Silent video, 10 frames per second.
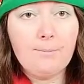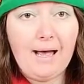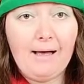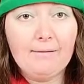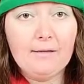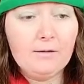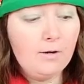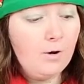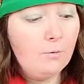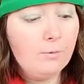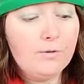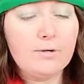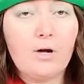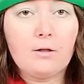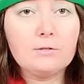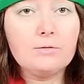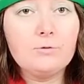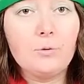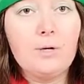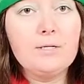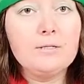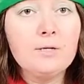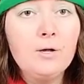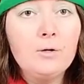palette with the colors of choice.